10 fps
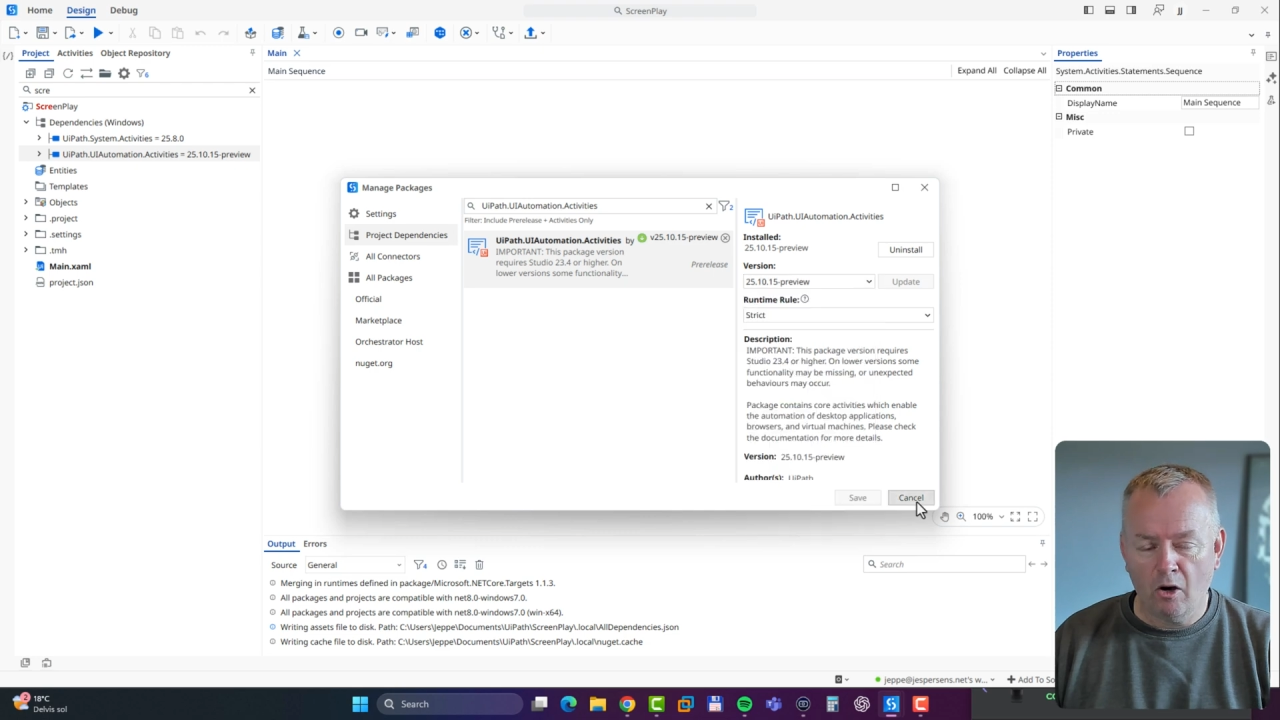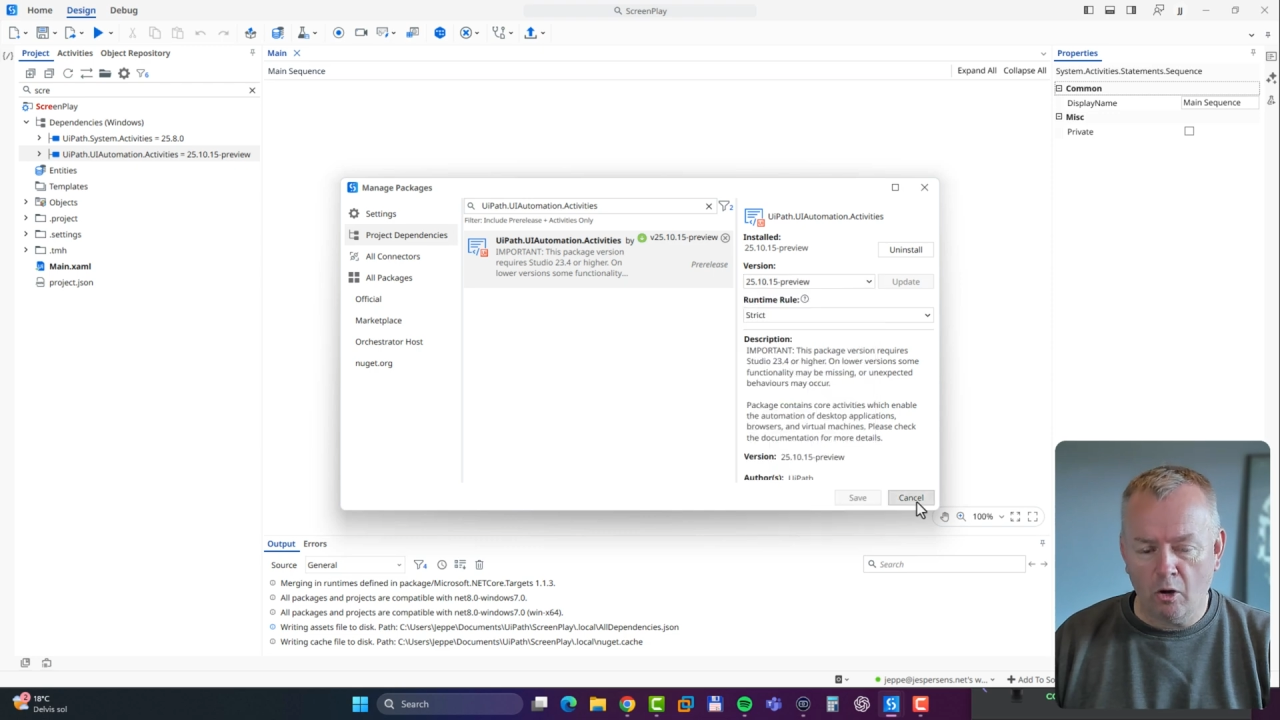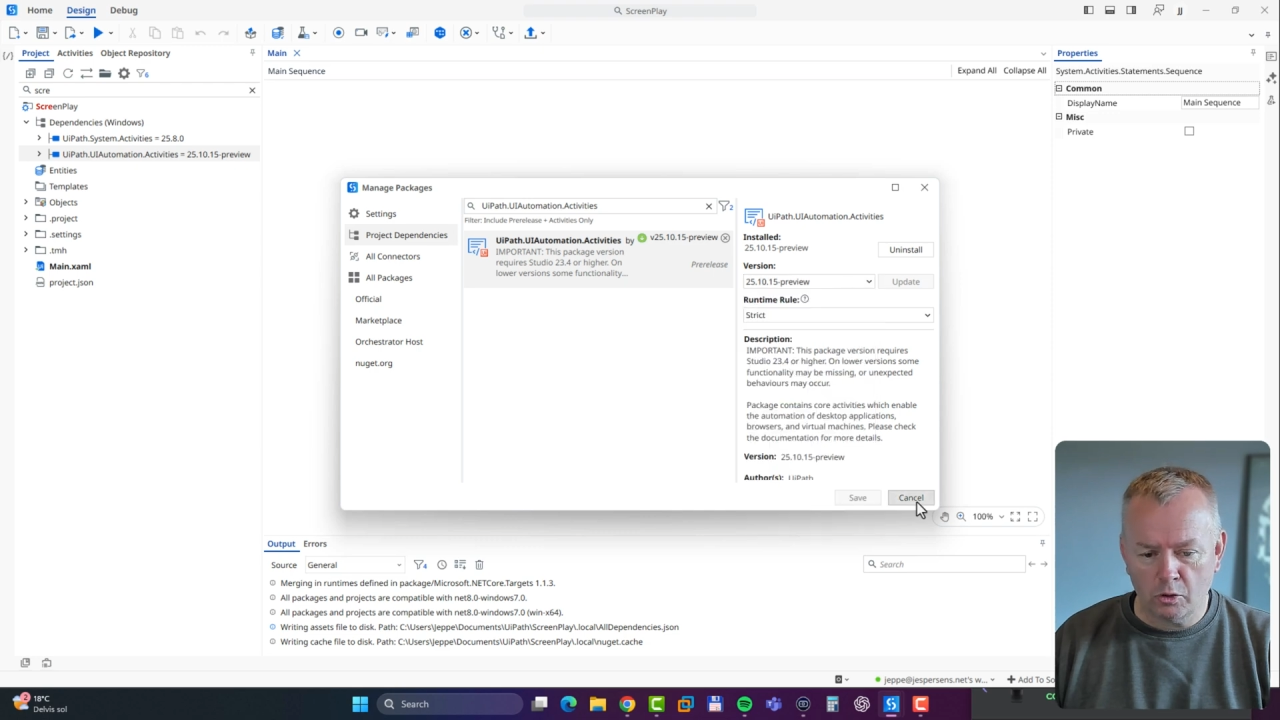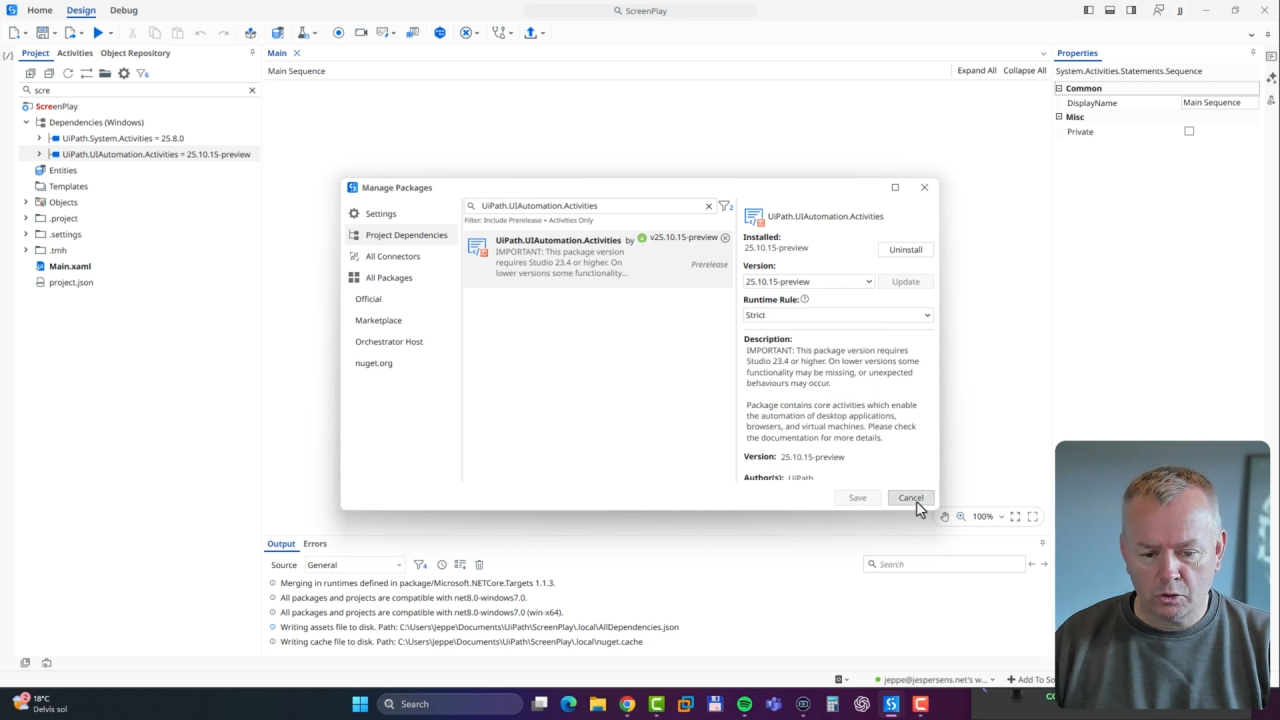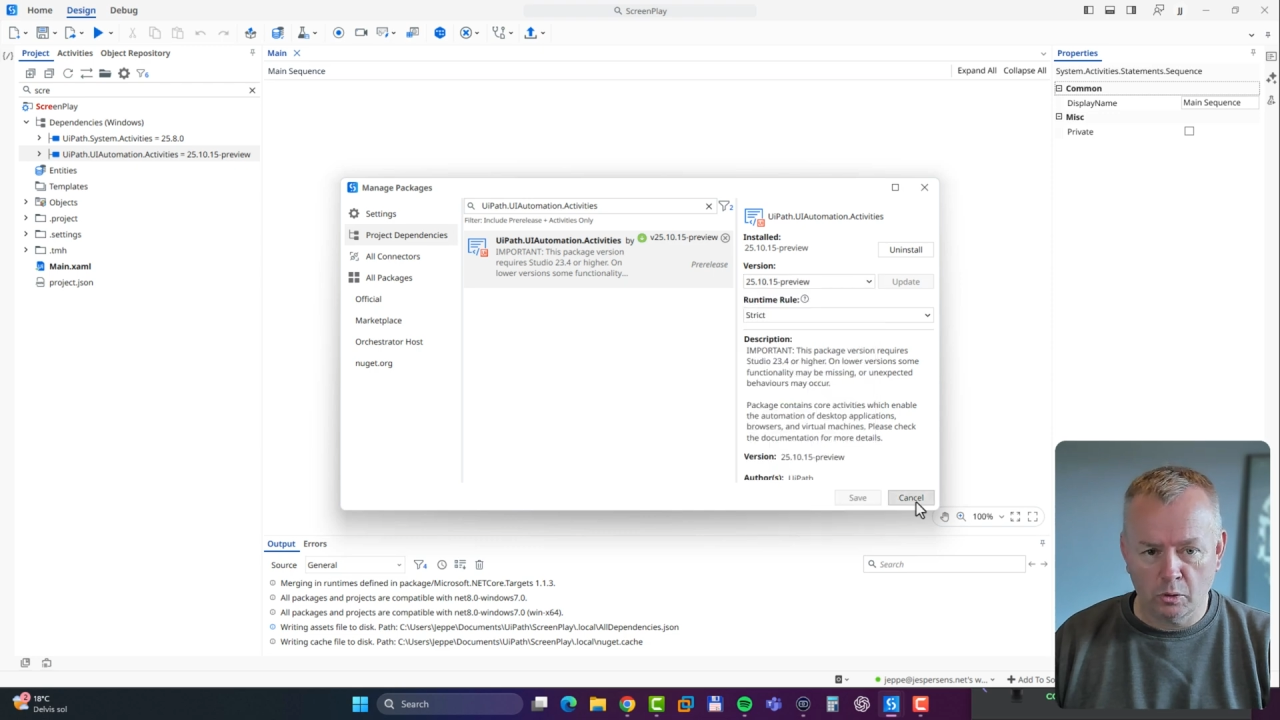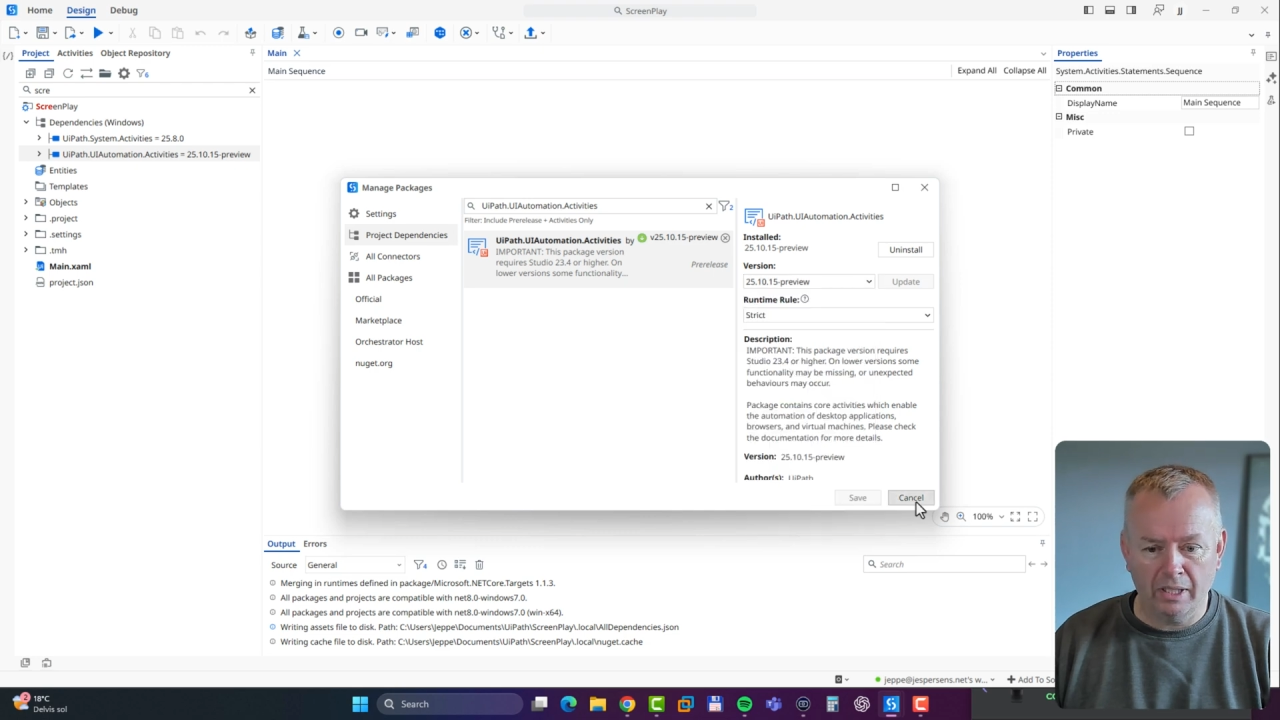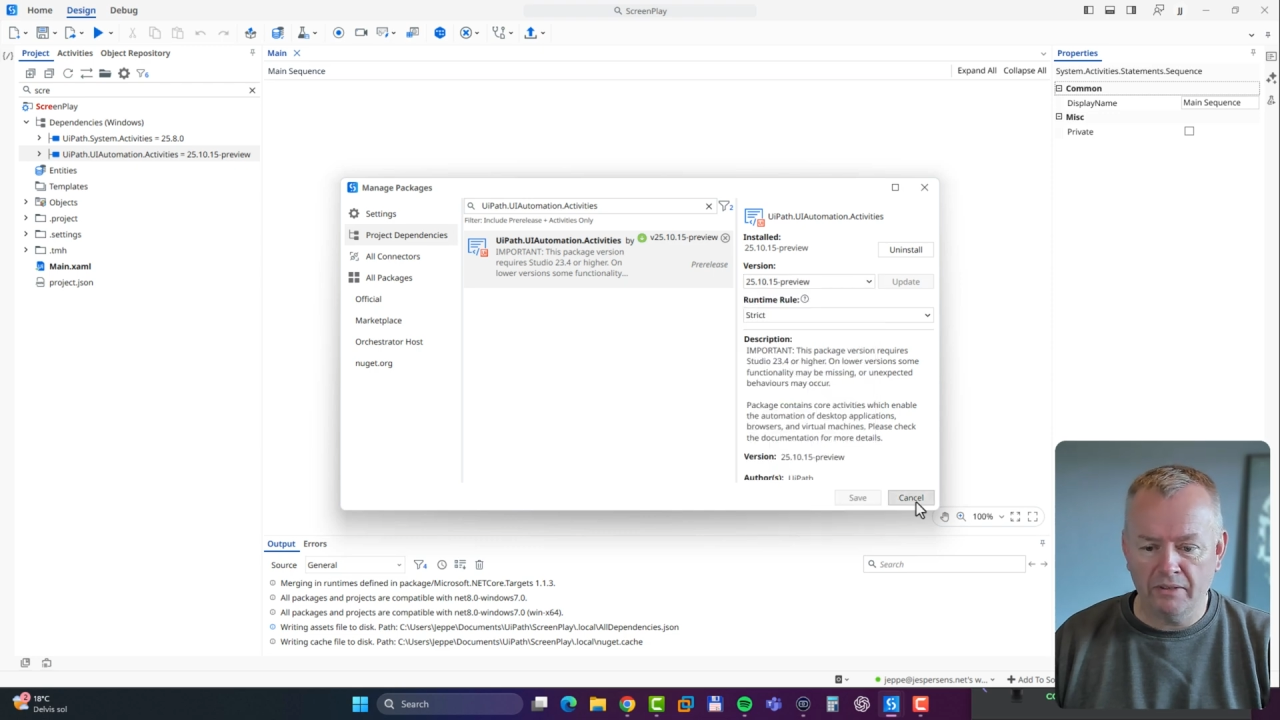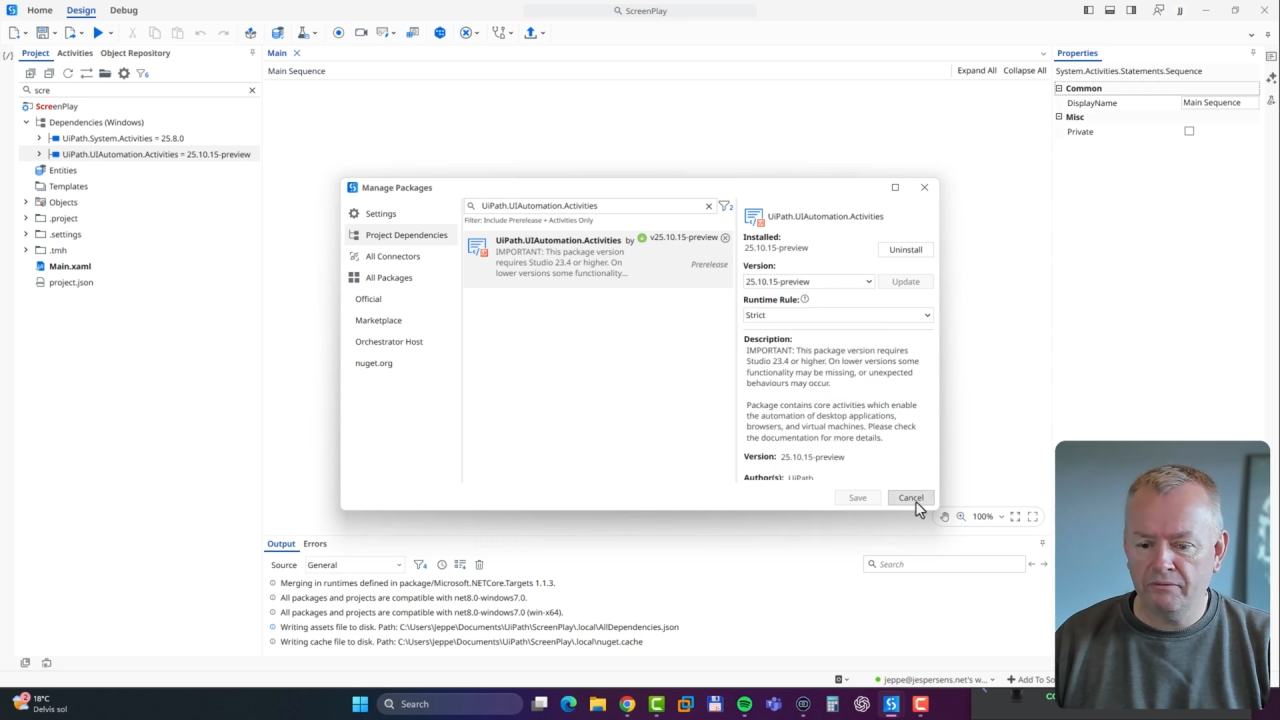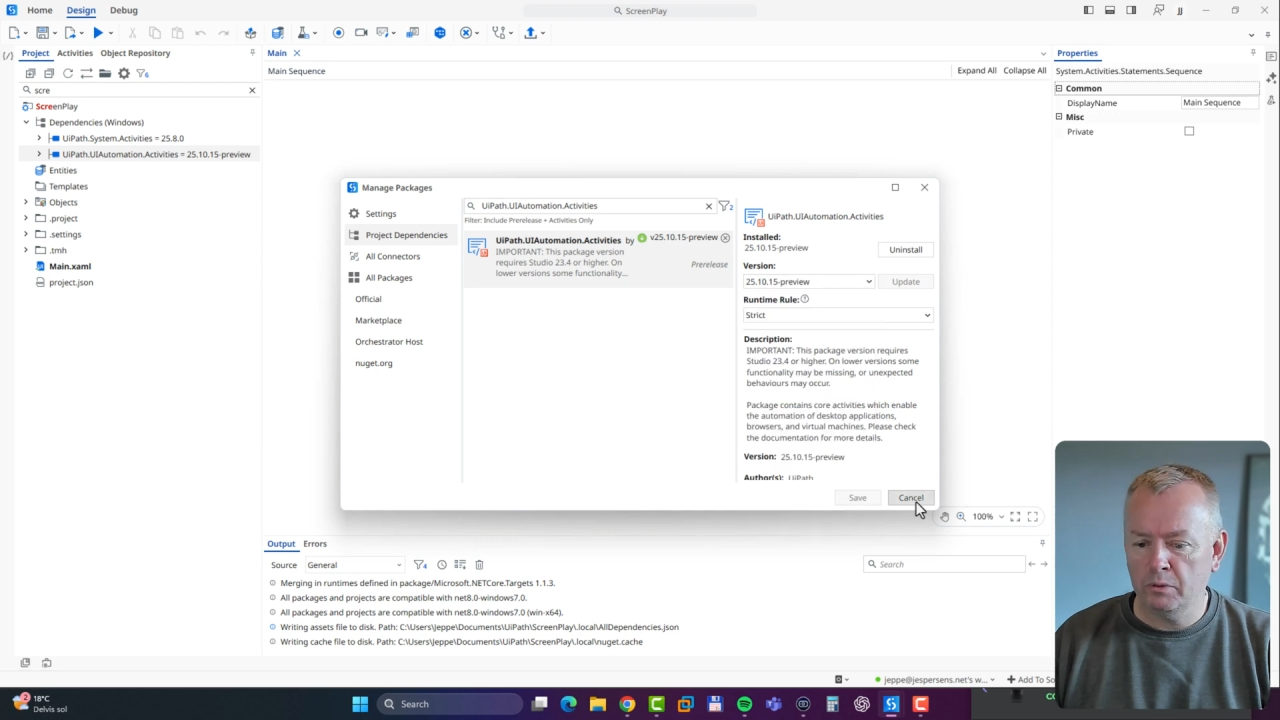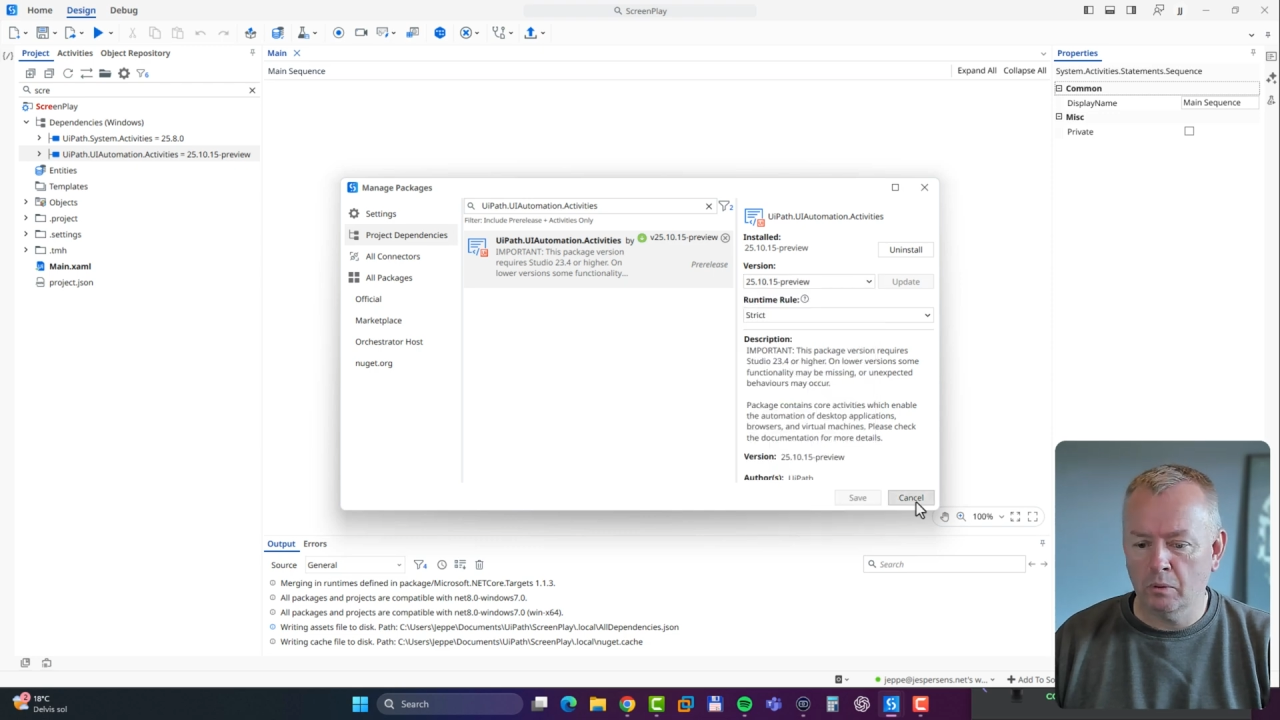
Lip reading: Also, if